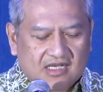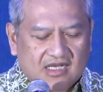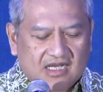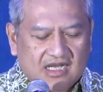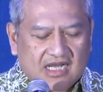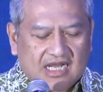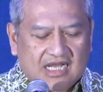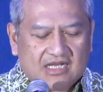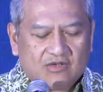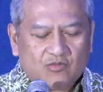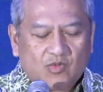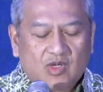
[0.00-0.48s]

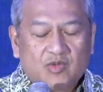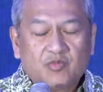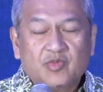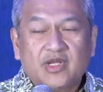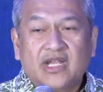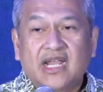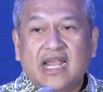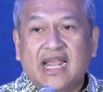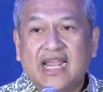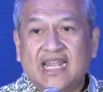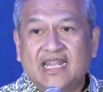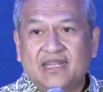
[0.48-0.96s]
And when we
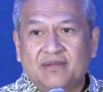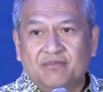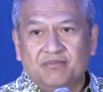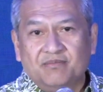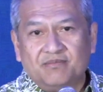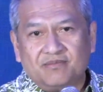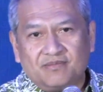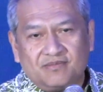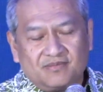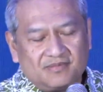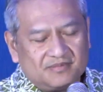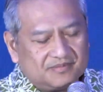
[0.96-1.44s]

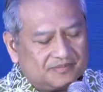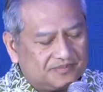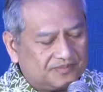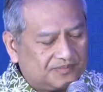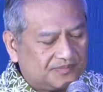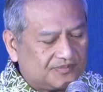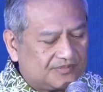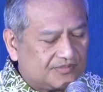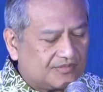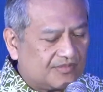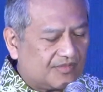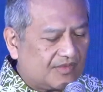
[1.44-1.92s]
aim,
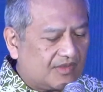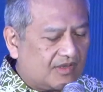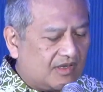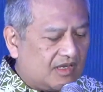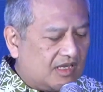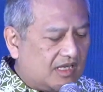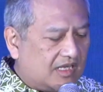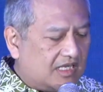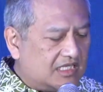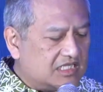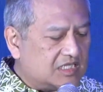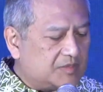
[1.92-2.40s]

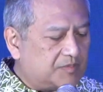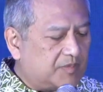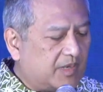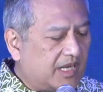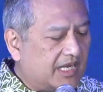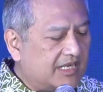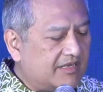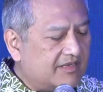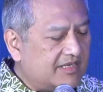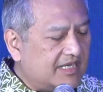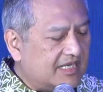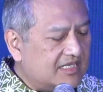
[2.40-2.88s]

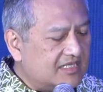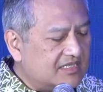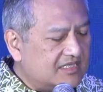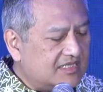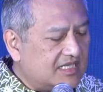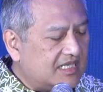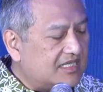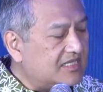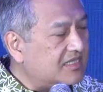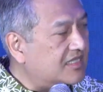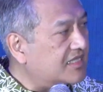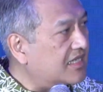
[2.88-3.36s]
aspire,
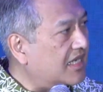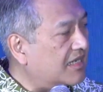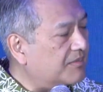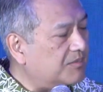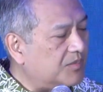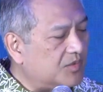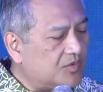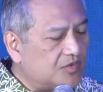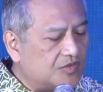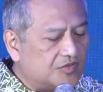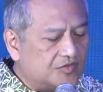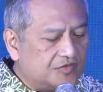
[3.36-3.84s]
intent, and
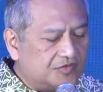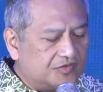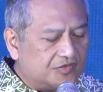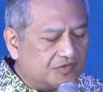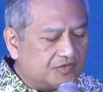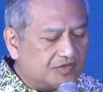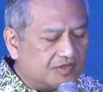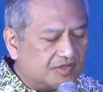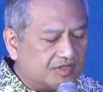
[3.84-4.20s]
move,